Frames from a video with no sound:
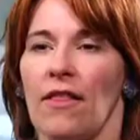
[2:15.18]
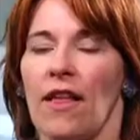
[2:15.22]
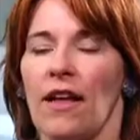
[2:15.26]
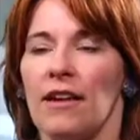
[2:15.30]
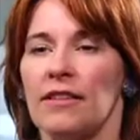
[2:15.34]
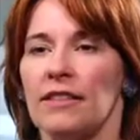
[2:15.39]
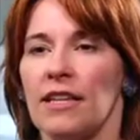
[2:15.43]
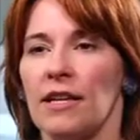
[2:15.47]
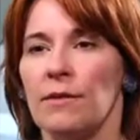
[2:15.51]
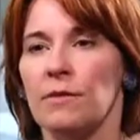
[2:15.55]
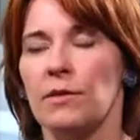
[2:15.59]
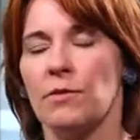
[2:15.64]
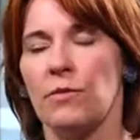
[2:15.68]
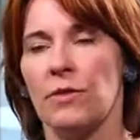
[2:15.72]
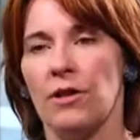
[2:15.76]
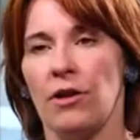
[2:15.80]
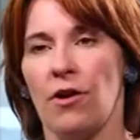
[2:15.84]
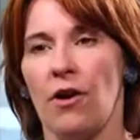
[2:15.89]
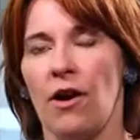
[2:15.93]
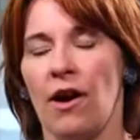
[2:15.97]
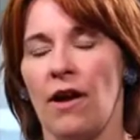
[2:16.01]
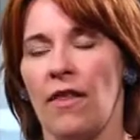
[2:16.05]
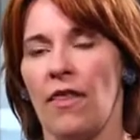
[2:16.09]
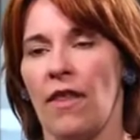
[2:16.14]
lot of times when
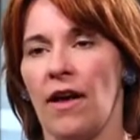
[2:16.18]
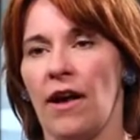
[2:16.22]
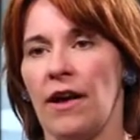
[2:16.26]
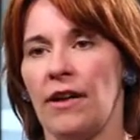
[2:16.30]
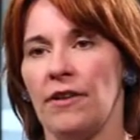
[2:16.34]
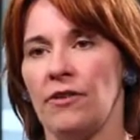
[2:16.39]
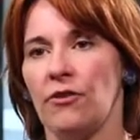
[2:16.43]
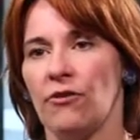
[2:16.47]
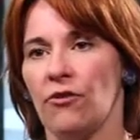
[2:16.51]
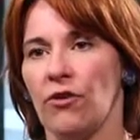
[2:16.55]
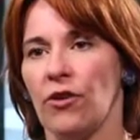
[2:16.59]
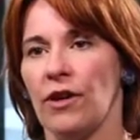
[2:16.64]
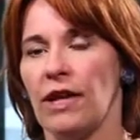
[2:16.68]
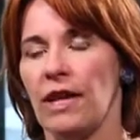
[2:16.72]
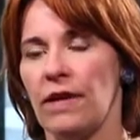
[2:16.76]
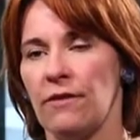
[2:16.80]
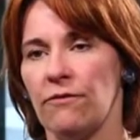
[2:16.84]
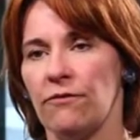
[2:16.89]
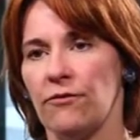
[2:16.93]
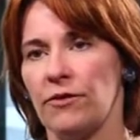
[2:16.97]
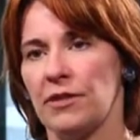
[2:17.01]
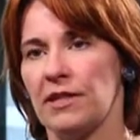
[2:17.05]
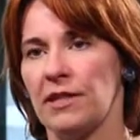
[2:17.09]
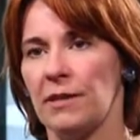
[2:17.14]
you're online, you're
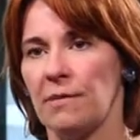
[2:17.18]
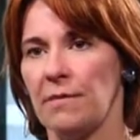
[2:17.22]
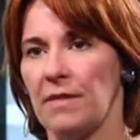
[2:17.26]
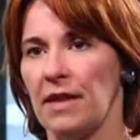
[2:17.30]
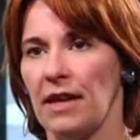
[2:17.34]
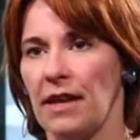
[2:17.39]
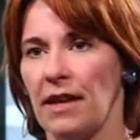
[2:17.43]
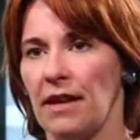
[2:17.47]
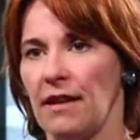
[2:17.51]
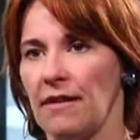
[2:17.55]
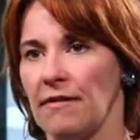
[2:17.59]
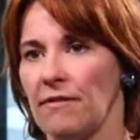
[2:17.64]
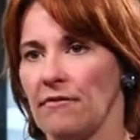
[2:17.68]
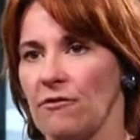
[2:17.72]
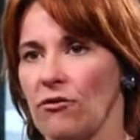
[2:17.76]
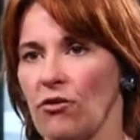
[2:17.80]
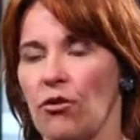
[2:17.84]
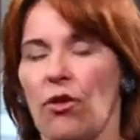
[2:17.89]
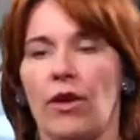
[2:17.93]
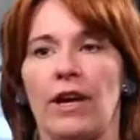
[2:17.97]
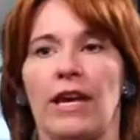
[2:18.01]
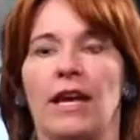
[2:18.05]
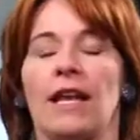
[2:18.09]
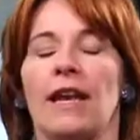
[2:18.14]
looking for something, you're
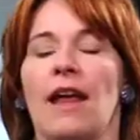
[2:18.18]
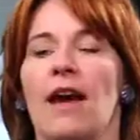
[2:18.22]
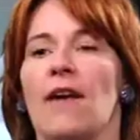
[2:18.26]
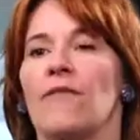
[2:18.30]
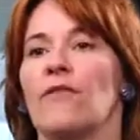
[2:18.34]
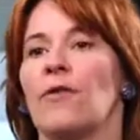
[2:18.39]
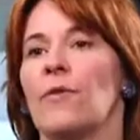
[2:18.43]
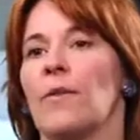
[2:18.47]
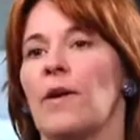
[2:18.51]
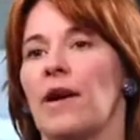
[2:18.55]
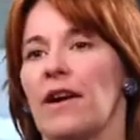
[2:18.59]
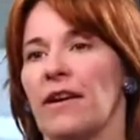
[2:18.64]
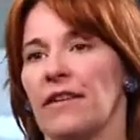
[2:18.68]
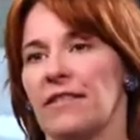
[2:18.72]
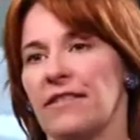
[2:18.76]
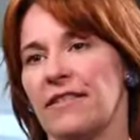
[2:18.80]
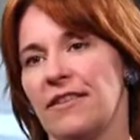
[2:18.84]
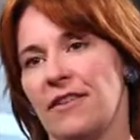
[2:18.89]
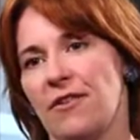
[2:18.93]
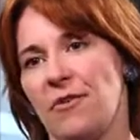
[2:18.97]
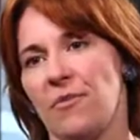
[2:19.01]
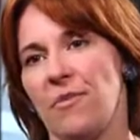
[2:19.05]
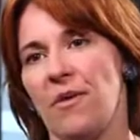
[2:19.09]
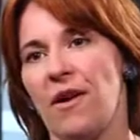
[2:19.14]
looking everywhere.
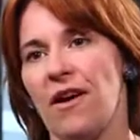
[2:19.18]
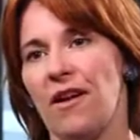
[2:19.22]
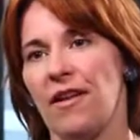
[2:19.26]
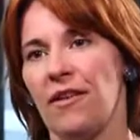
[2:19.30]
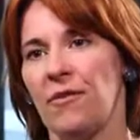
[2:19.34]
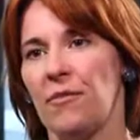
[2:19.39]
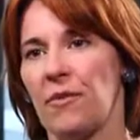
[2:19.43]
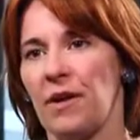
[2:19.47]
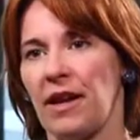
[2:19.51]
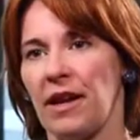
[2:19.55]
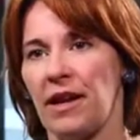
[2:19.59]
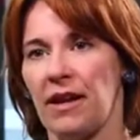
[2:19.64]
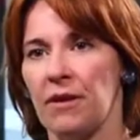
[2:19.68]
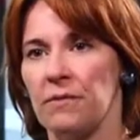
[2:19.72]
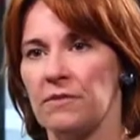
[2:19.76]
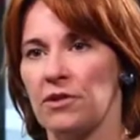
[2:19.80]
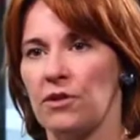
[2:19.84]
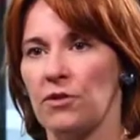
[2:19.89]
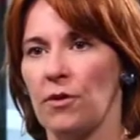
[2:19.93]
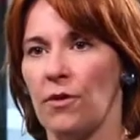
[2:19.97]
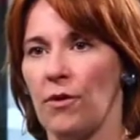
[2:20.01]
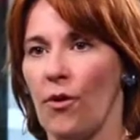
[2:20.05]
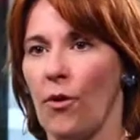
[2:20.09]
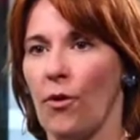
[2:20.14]
Well, when it comes
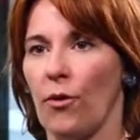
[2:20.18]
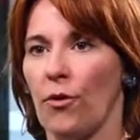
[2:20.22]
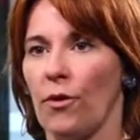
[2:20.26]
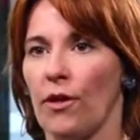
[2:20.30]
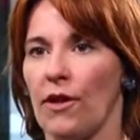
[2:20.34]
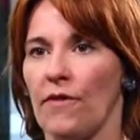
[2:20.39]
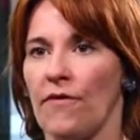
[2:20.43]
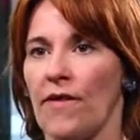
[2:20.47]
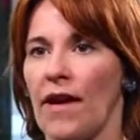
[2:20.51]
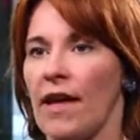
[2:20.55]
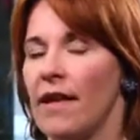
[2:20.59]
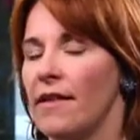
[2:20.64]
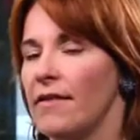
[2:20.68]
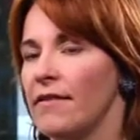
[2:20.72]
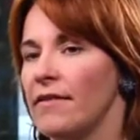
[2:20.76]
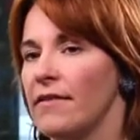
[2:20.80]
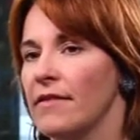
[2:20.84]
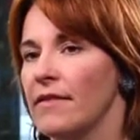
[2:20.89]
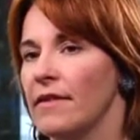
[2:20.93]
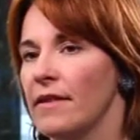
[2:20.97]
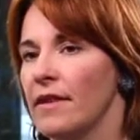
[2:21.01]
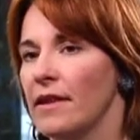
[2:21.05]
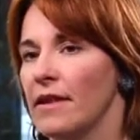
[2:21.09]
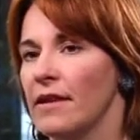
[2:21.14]
to a local event,
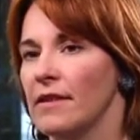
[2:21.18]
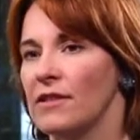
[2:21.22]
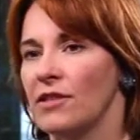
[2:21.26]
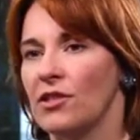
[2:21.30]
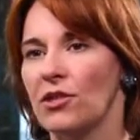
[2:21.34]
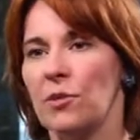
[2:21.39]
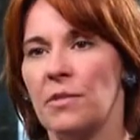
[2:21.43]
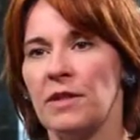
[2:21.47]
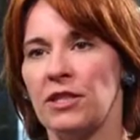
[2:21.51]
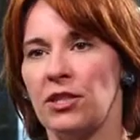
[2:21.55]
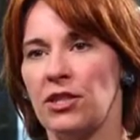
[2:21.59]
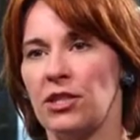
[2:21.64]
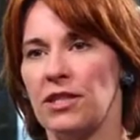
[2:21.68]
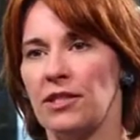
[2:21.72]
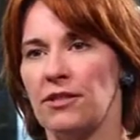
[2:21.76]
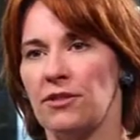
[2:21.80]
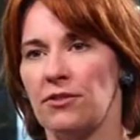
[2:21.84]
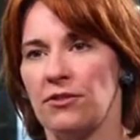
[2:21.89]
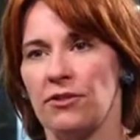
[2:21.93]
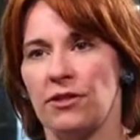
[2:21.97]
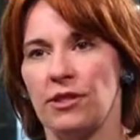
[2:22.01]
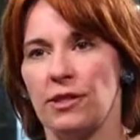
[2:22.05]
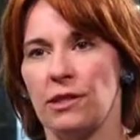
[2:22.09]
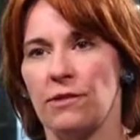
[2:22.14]
it's so much
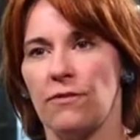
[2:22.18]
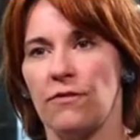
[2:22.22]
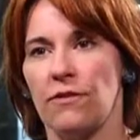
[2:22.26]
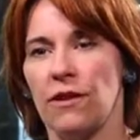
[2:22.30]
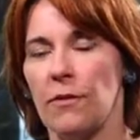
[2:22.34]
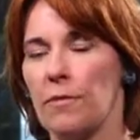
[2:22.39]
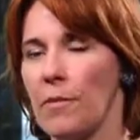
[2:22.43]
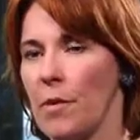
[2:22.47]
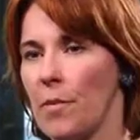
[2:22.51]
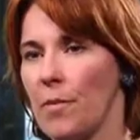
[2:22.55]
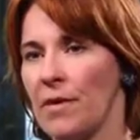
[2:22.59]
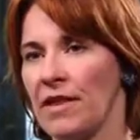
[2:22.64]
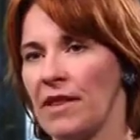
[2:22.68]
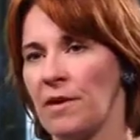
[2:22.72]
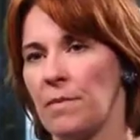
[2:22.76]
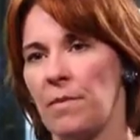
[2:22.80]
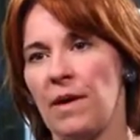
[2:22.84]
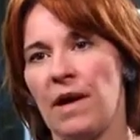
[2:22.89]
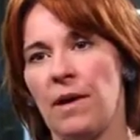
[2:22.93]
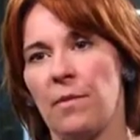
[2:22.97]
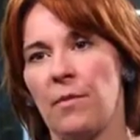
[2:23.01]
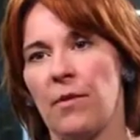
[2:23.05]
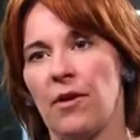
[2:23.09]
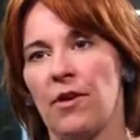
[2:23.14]
easier. Just flip open the
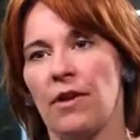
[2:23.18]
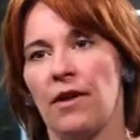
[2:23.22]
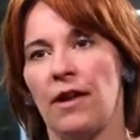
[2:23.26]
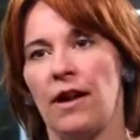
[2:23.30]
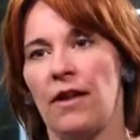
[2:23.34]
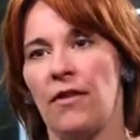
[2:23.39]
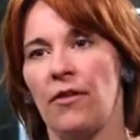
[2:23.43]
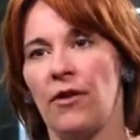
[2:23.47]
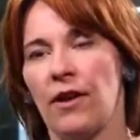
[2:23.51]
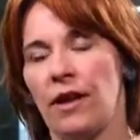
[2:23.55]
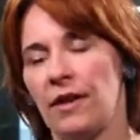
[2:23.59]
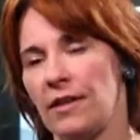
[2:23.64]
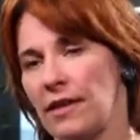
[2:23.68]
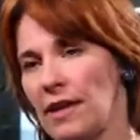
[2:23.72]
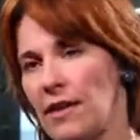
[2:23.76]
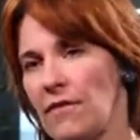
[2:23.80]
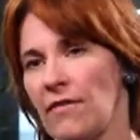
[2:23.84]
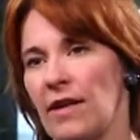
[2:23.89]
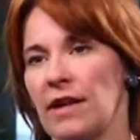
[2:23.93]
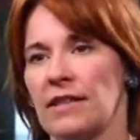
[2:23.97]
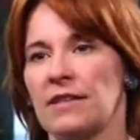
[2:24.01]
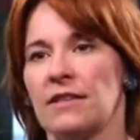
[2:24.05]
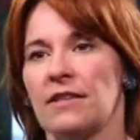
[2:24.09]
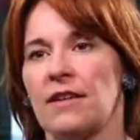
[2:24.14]
paper and look at the
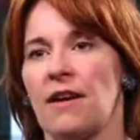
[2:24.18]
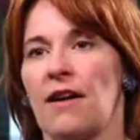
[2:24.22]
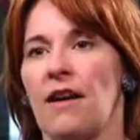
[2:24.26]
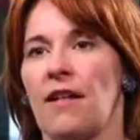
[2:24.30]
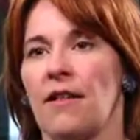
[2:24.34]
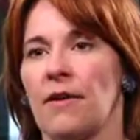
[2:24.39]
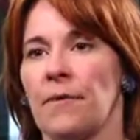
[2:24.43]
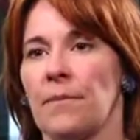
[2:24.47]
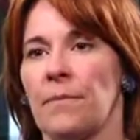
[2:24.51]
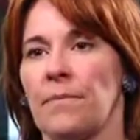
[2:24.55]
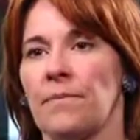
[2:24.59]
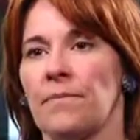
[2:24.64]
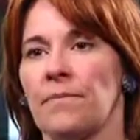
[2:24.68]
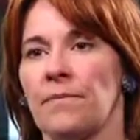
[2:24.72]
events column.